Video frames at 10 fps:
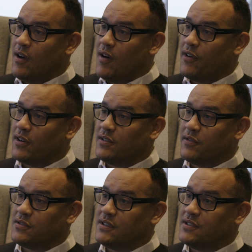of our
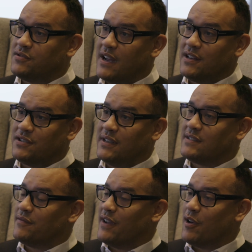diversity strategy.
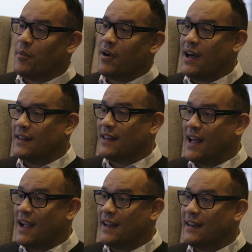It's available
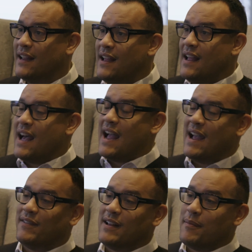online. I
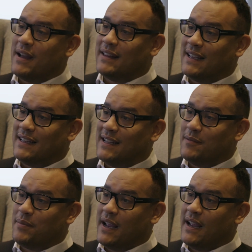have it on my
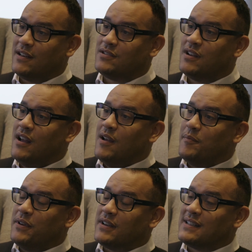LinkedIn page,
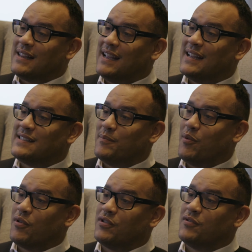because I think it's
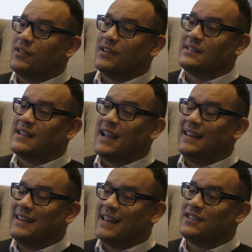important to realize that
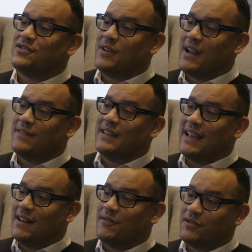unless you have the
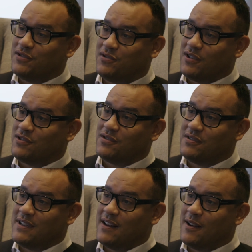infrastructure
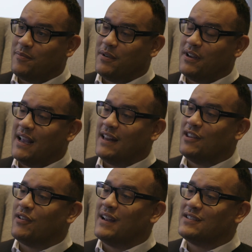set up,
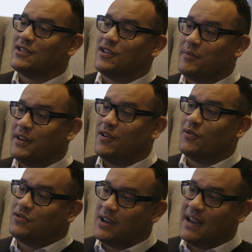there is going to be
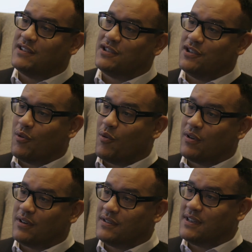no change in your
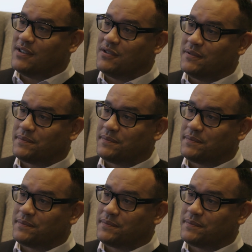organization.